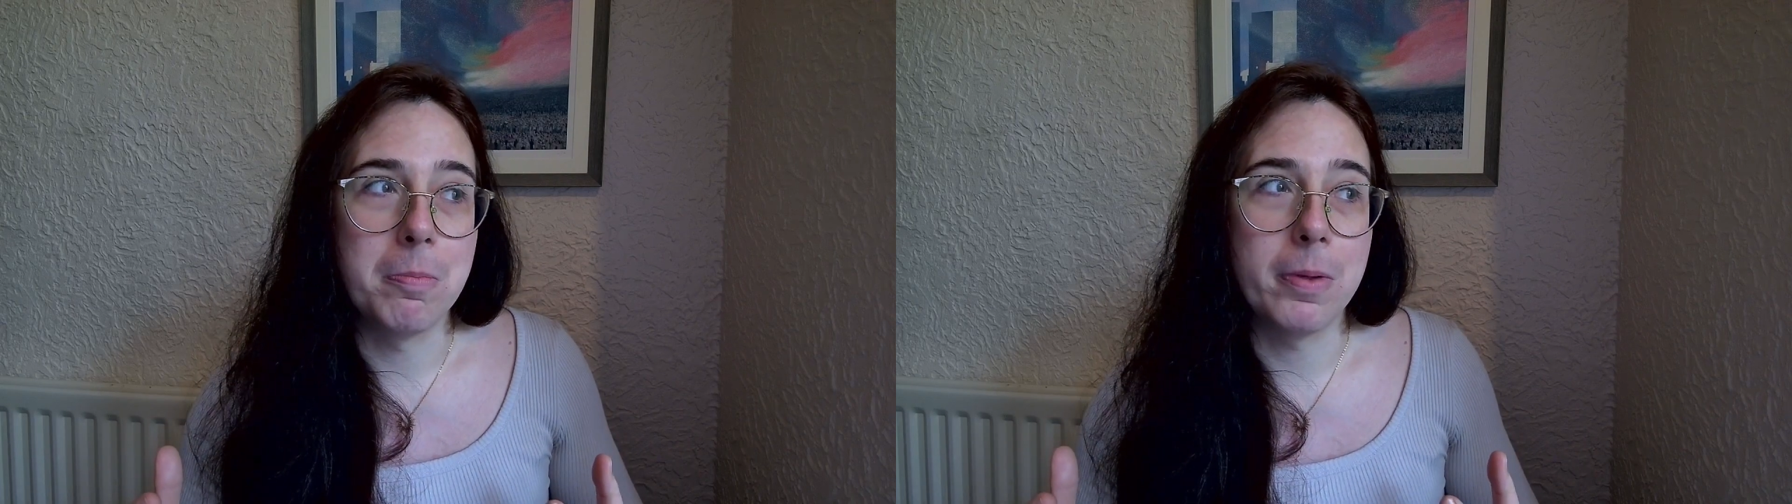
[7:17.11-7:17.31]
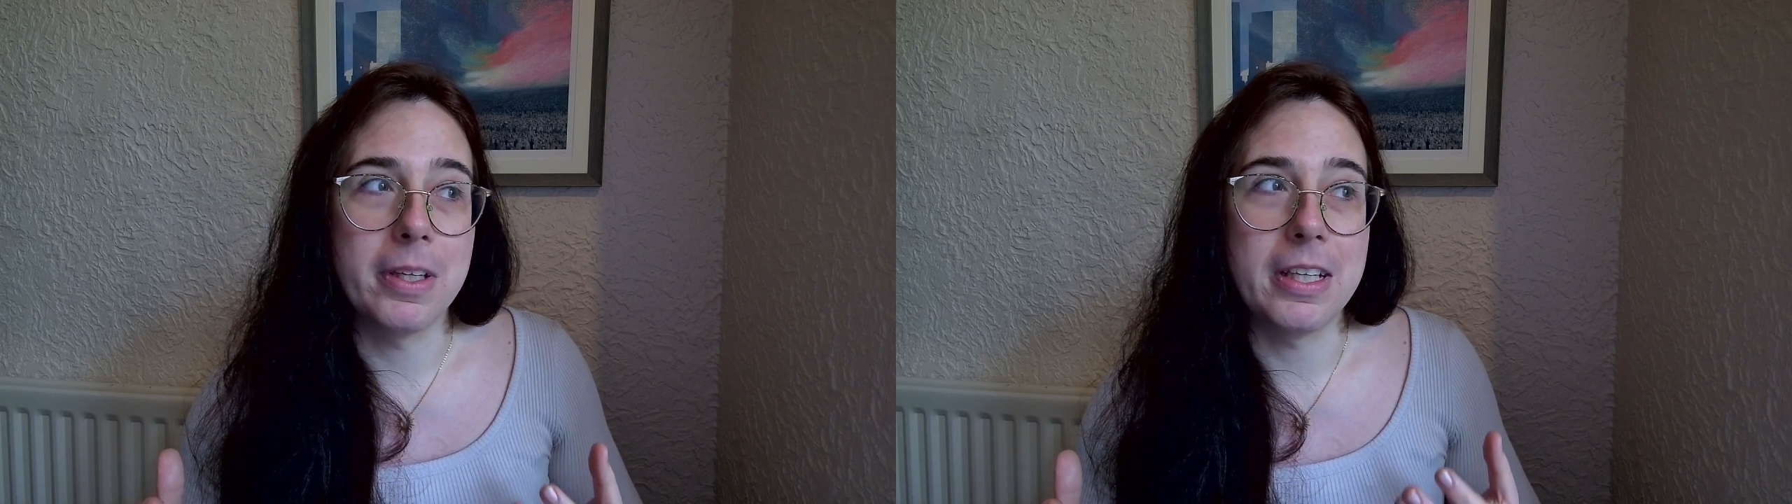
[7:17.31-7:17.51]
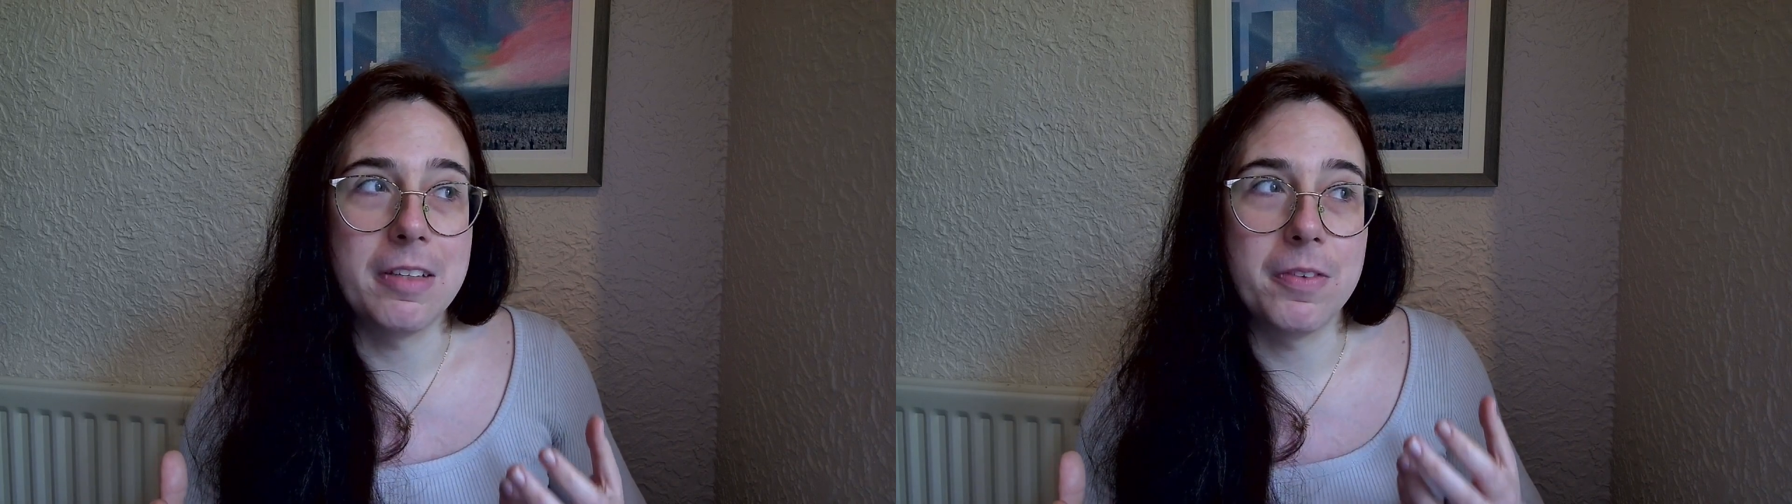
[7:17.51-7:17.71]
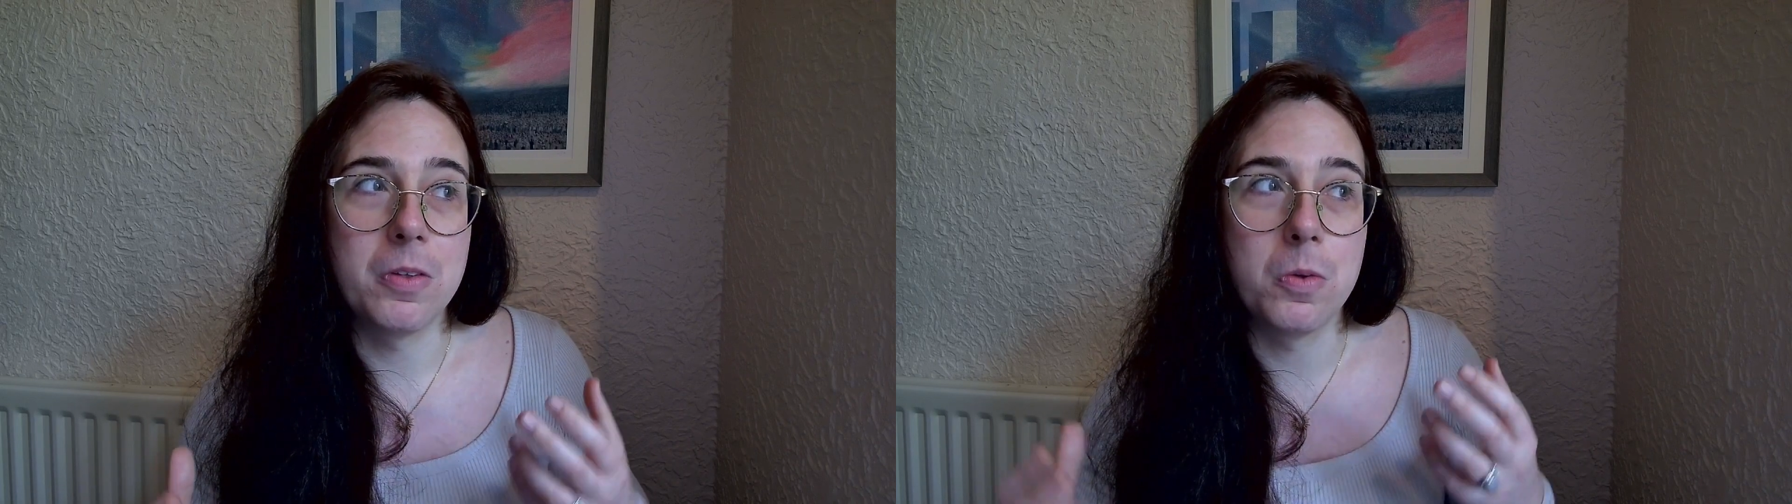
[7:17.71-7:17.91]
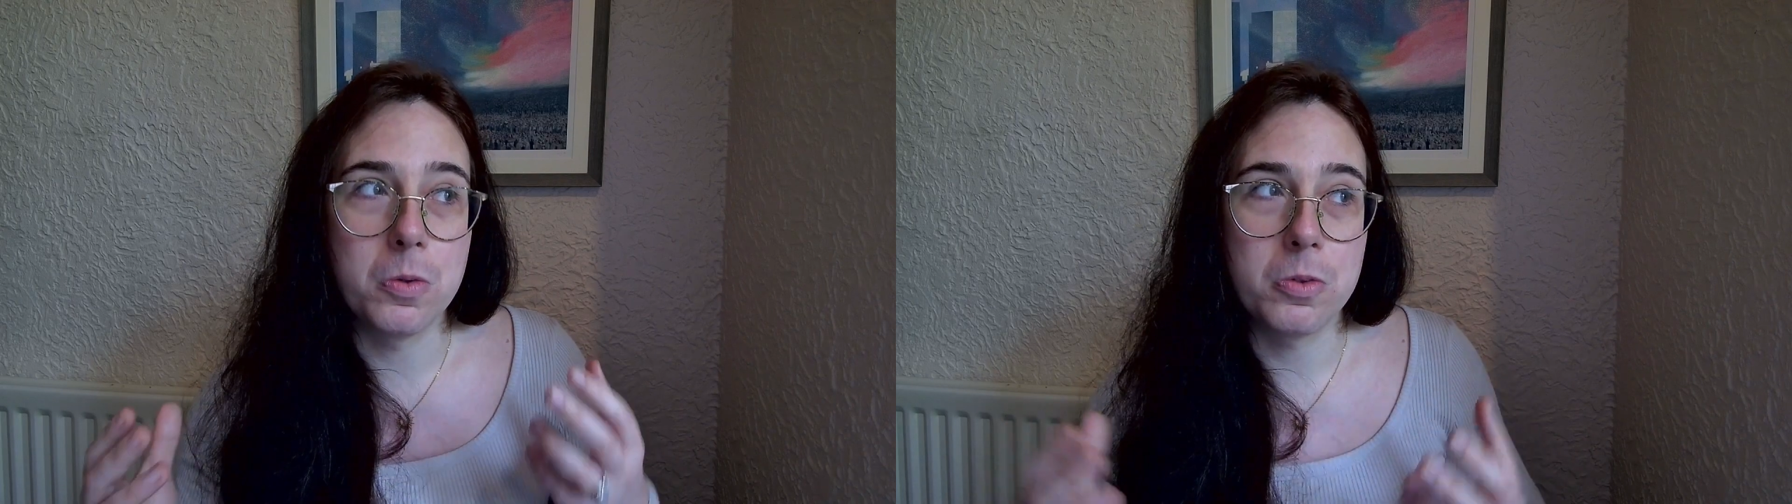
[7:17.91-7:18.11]
but
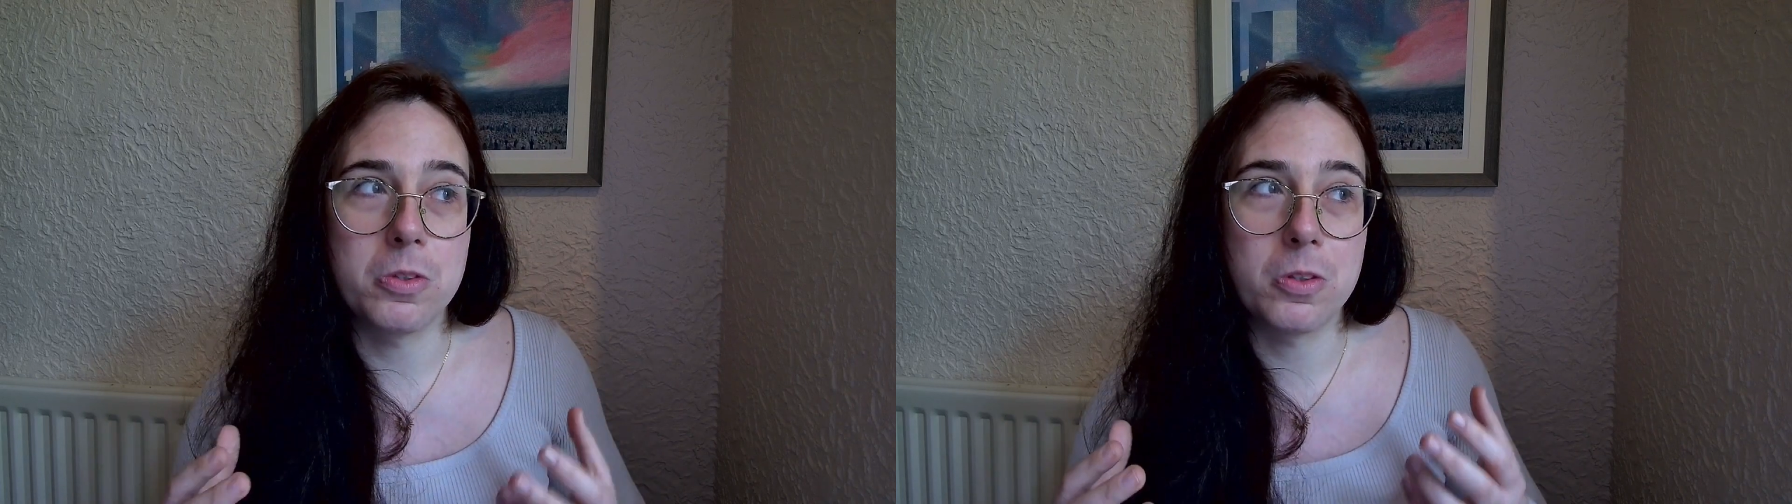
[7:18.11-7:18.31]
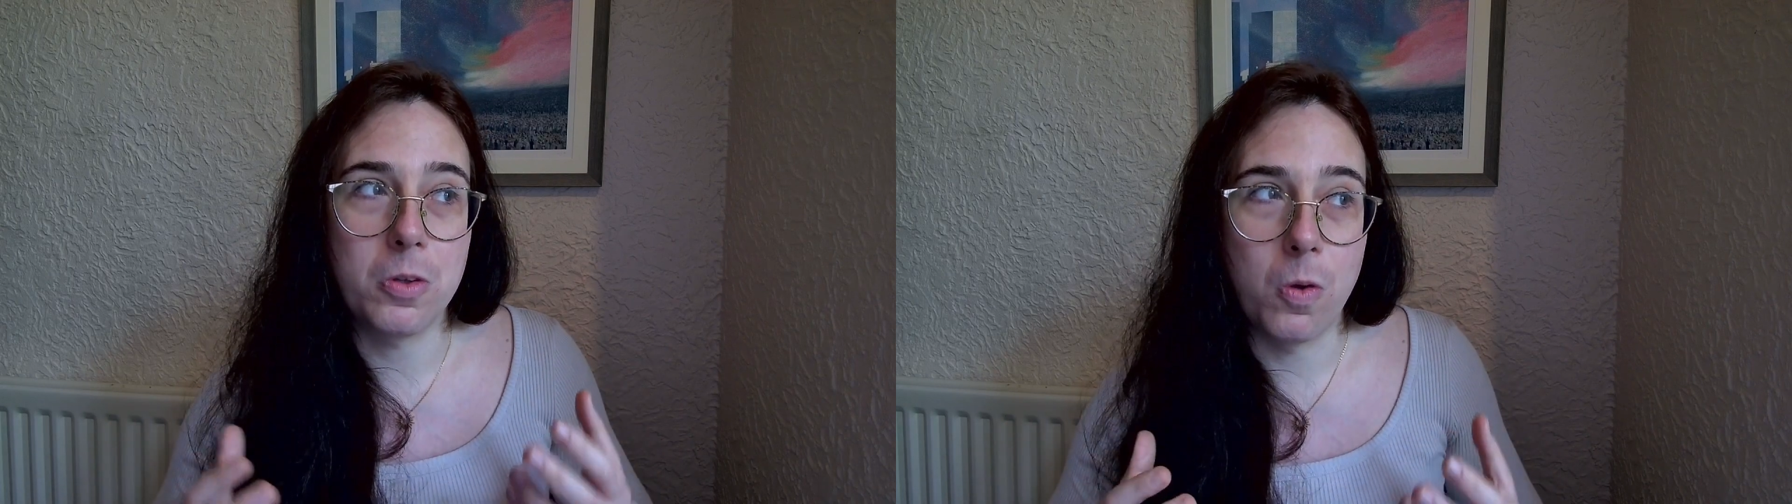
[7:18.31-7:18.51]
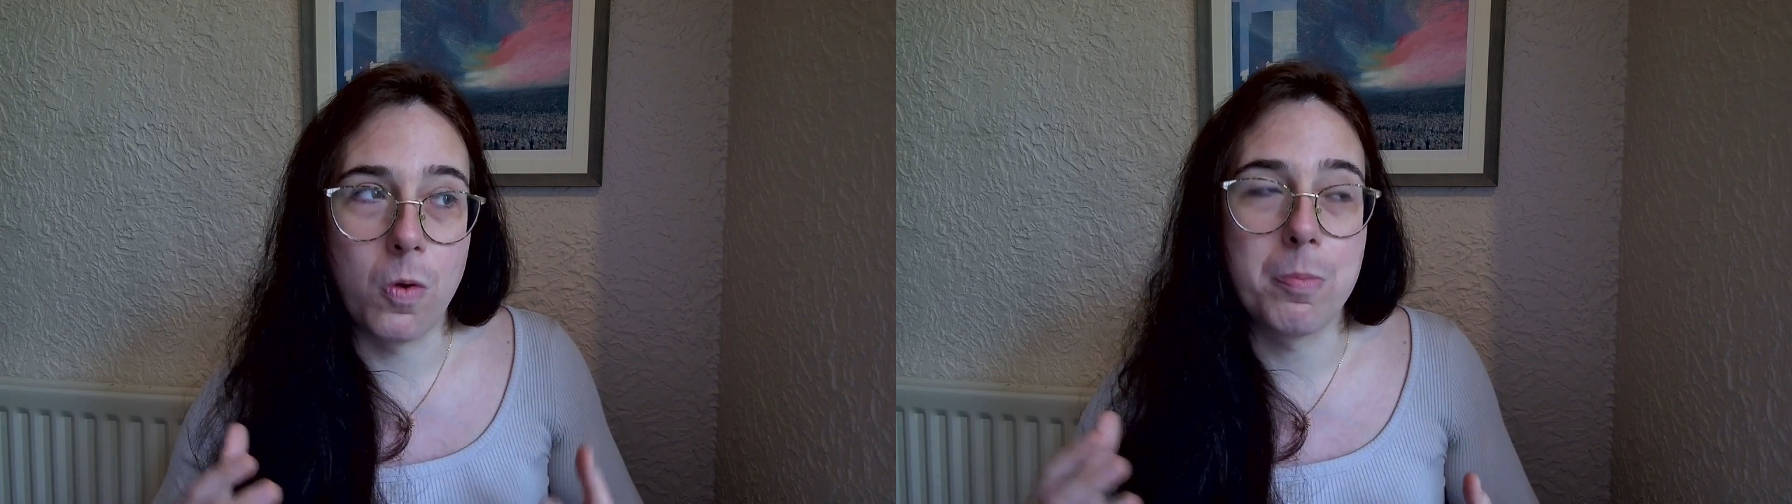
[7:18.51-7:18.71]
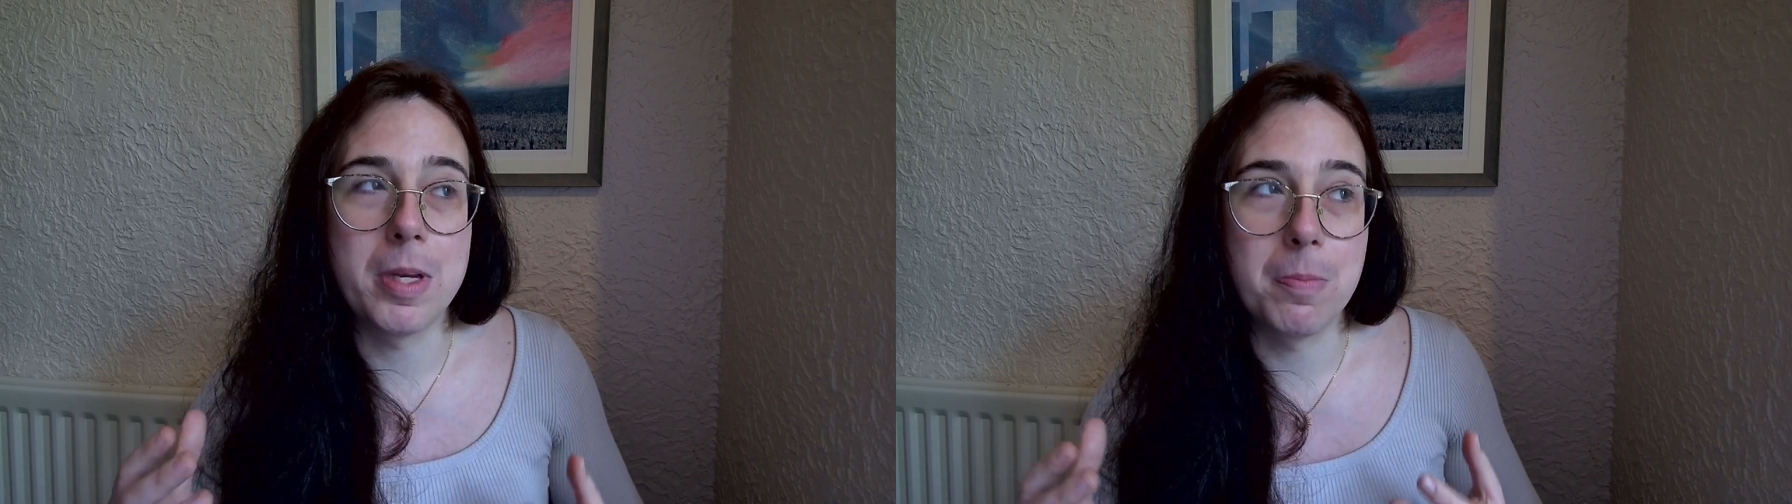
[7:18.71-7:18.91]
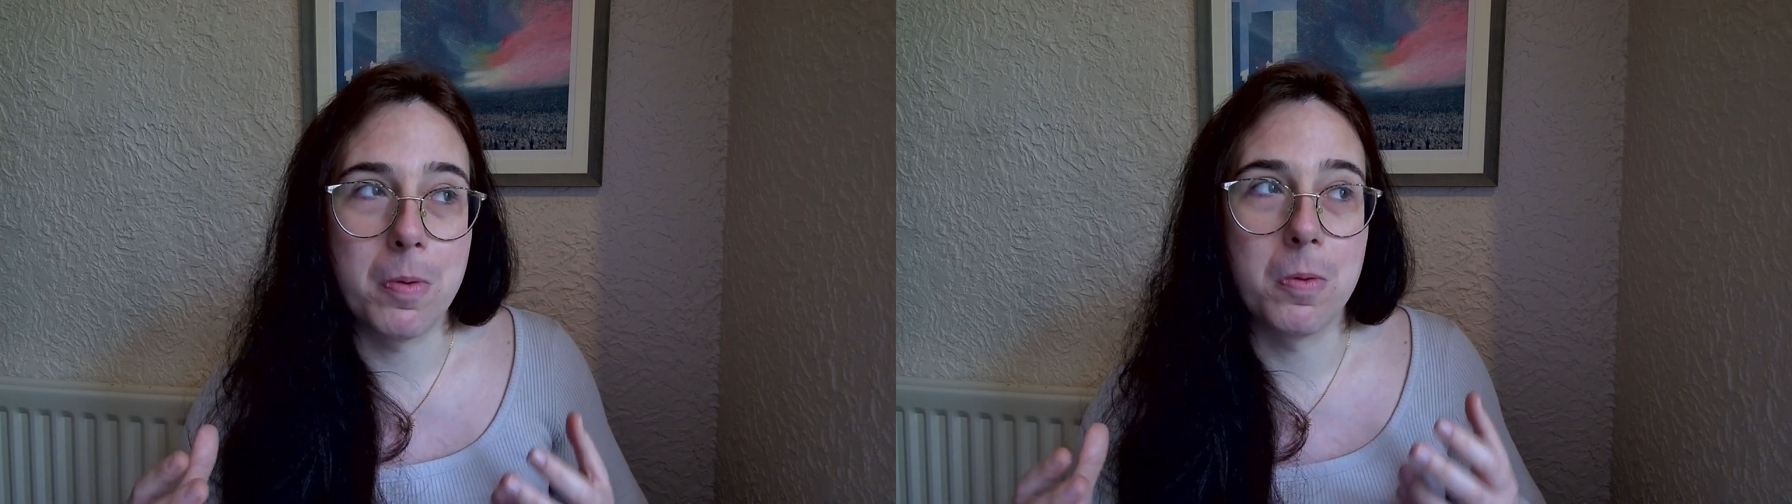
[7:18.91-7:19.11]
even those core
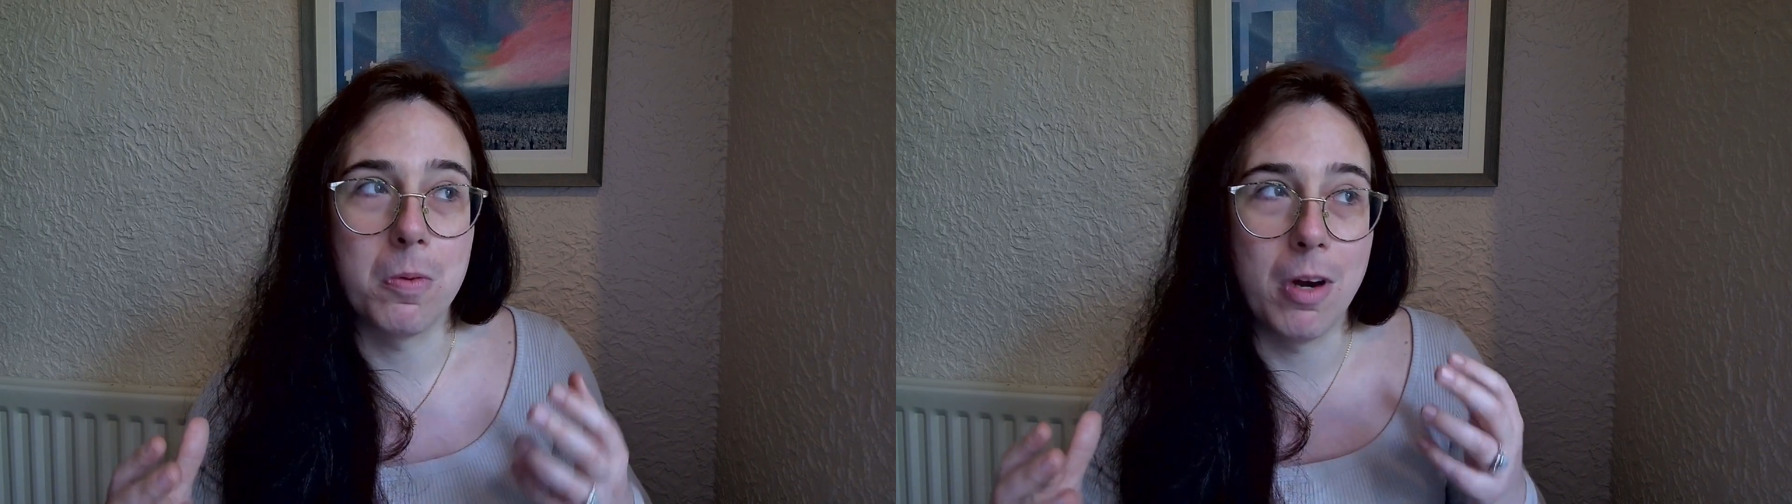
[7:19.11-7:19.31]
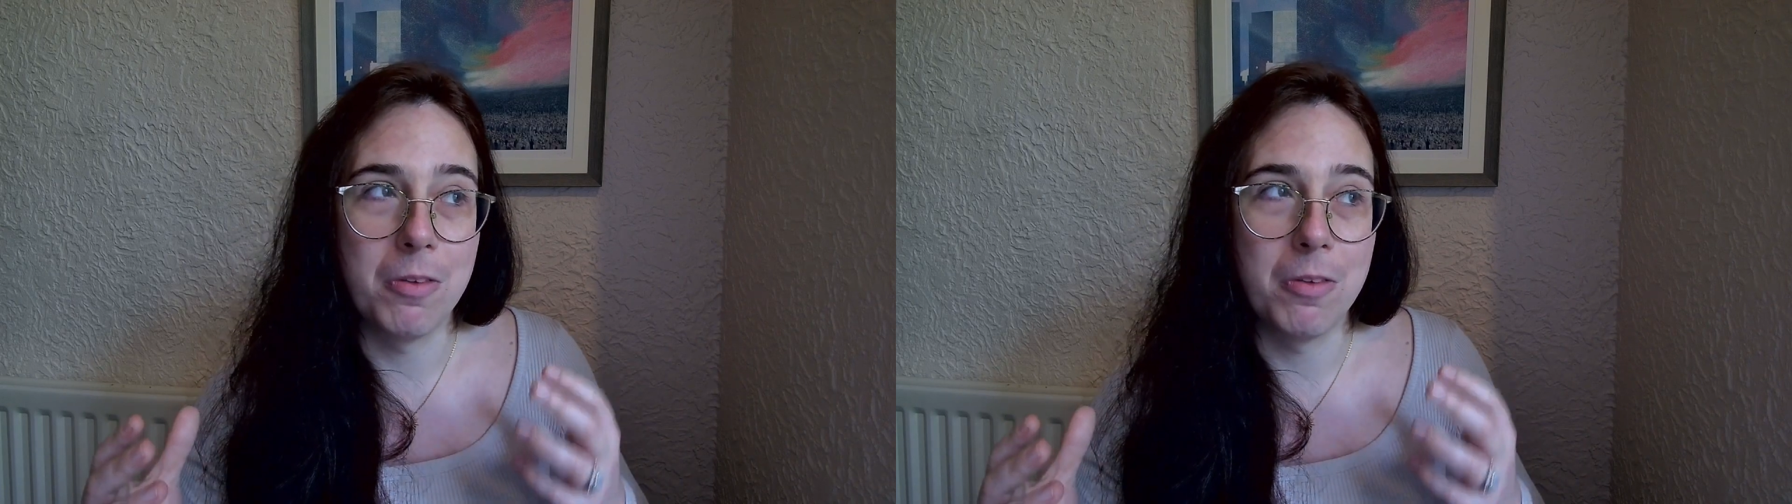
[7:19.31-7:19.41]
people